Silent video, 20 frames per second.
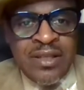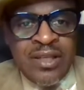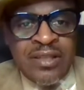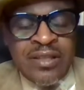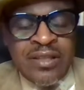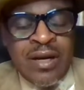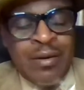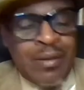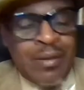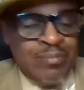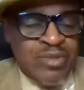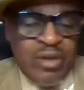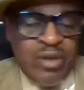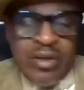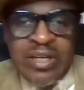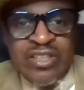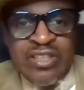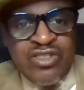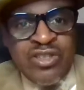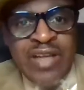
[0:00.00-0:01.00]
I'm sorry,
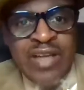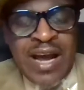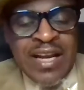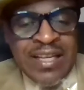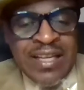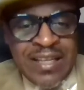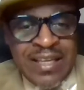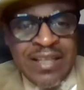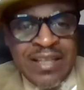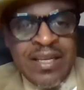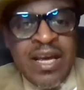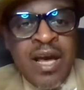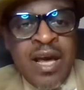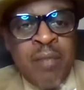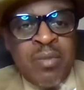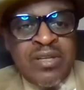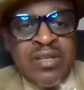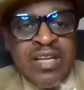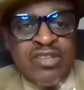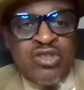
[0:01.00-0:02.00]
that you're not a king,
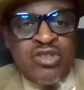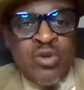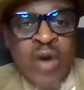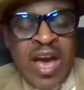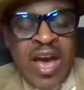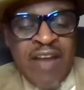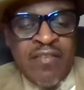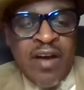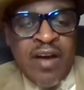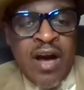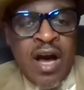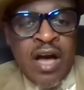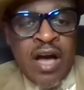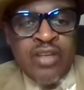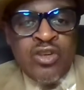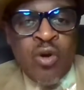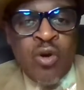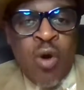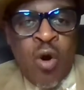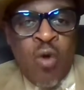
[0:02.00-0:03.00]
but that you have
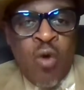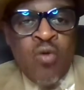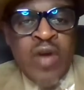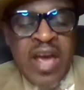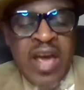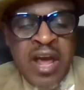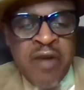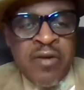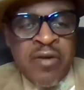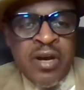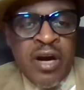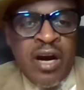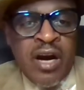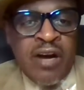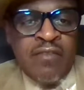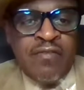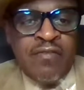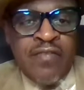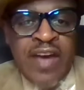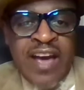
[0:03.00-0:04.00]
your own area
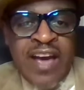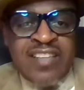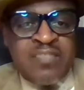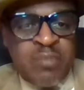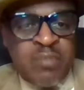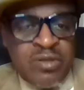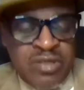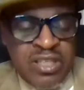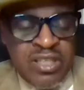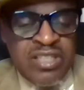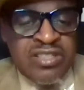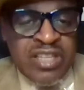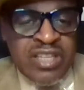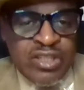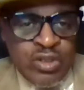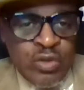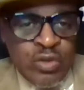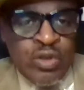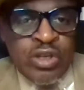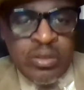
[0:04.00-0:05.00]
of expertise
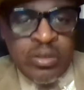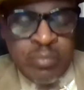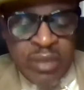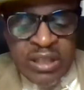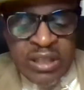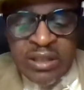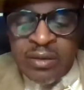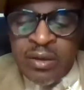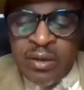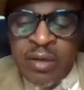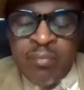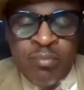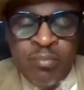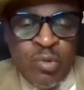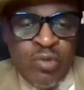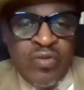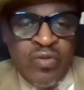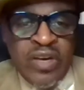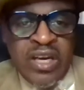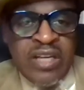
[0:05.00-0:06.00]
that you could be
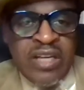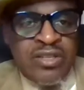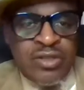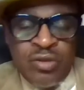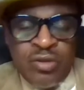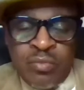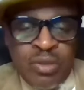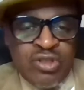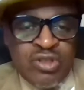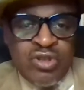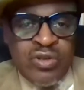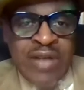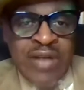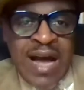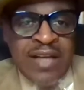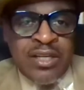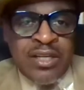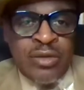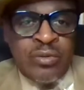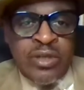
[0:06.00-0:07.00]
moving into, but you're
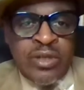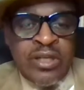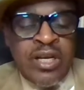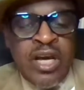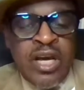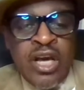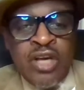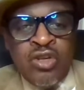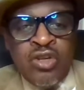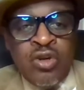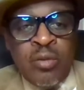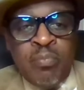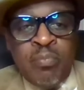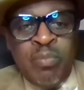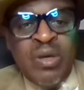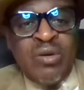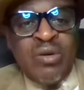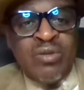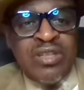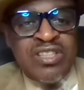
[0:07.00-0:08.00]
not doing it. You're
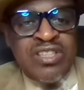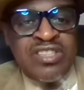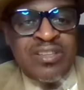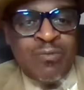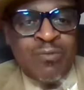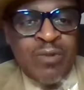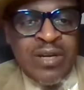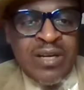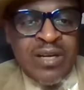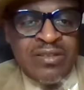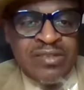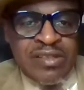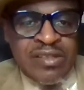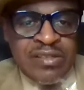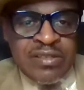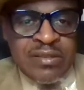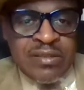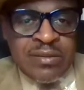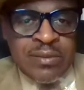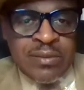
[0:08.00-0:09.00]
building someone else's.